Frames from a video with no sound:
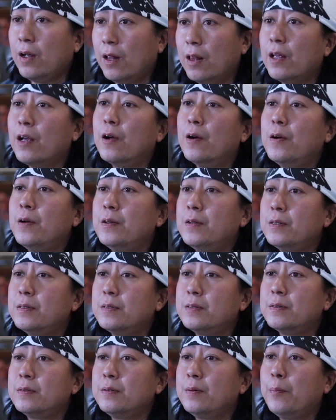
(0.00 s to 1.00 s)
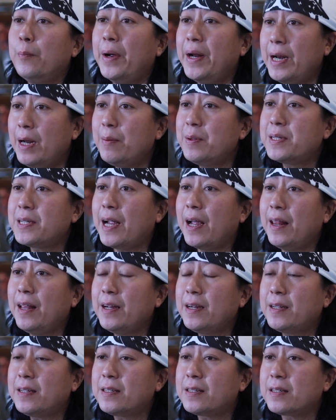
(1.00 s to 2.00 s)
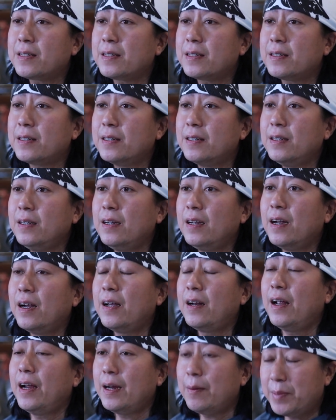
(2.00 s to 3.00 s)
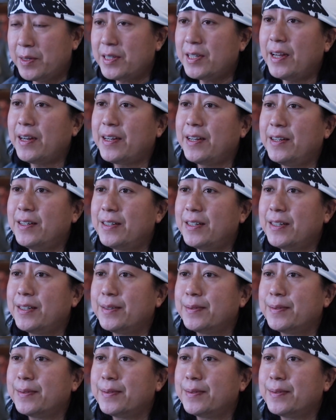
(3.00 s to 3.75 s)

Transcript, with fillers: Hello, my name is Alex, and I am second.